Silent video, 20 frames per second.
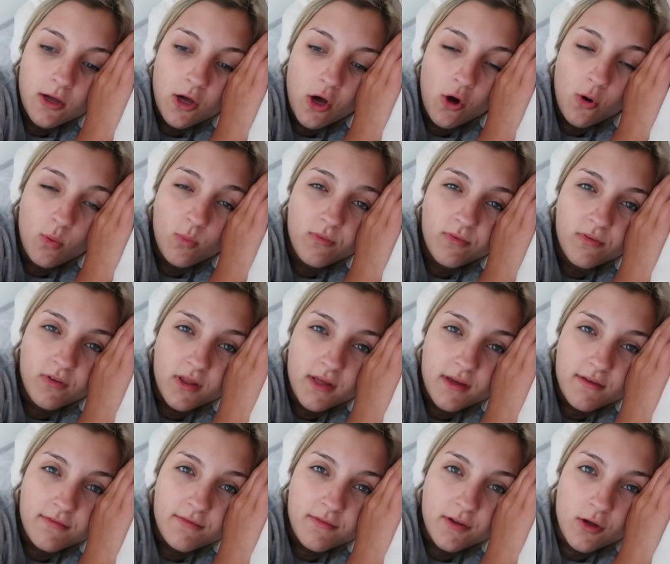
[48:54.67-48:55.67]

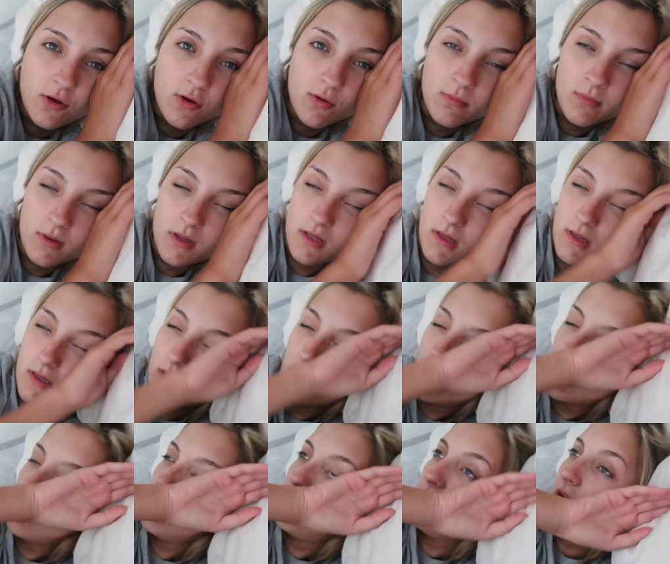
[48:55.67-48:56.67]
hopefully film
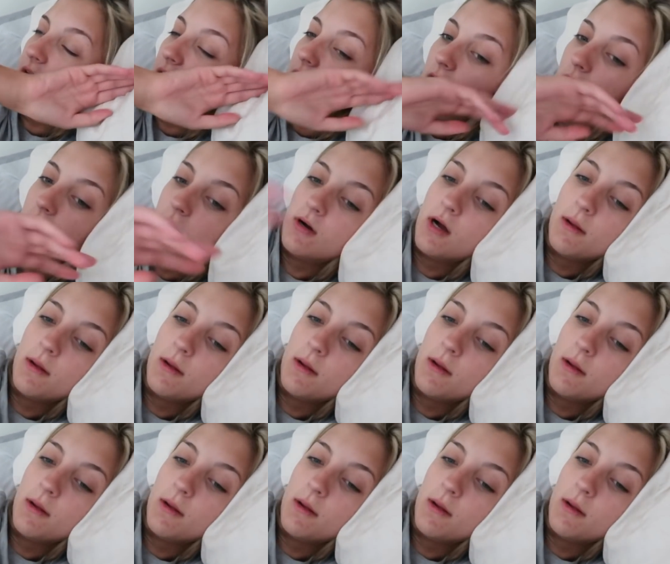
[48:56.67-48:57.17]
a video.